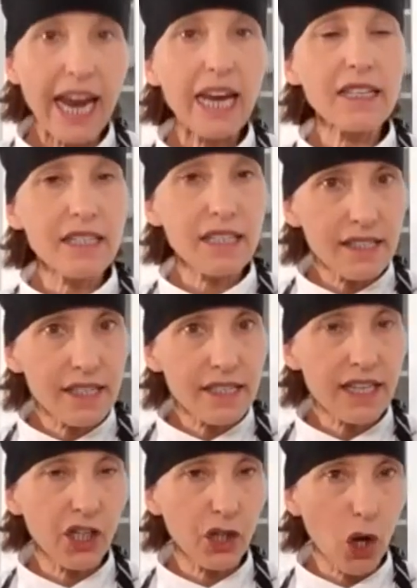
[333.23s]
is this is
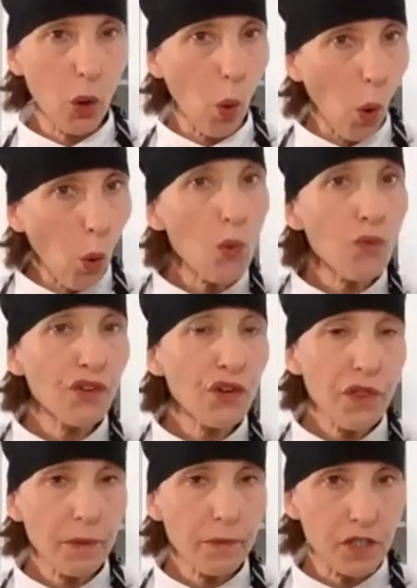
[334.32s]
going to go over
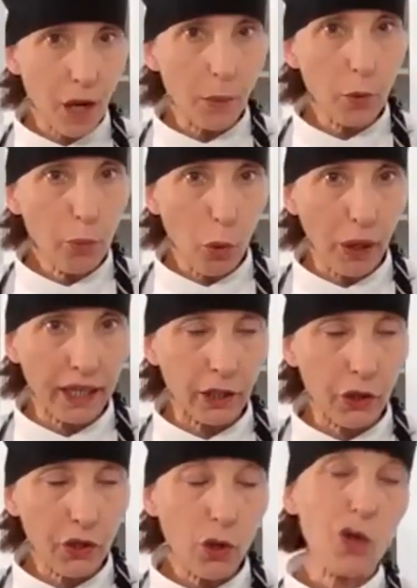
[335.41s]
the double
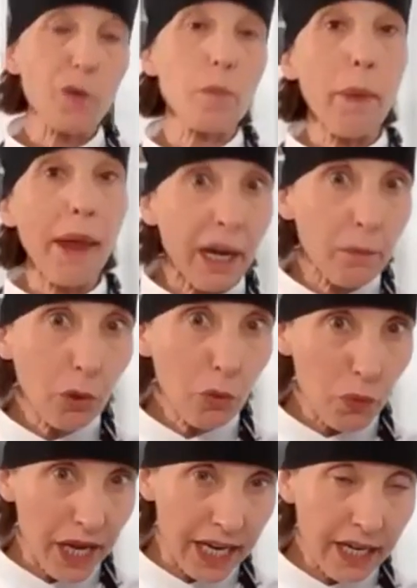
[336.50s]
boiler or
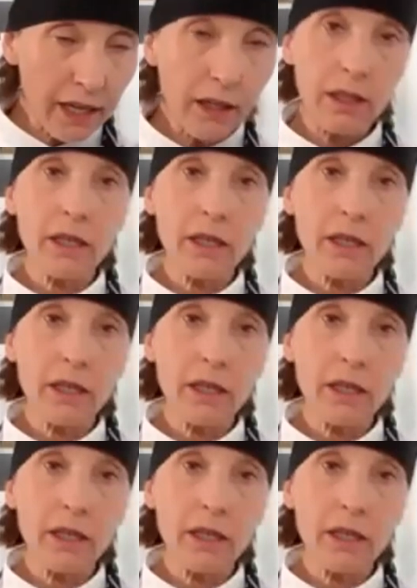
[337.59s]
bain-marie.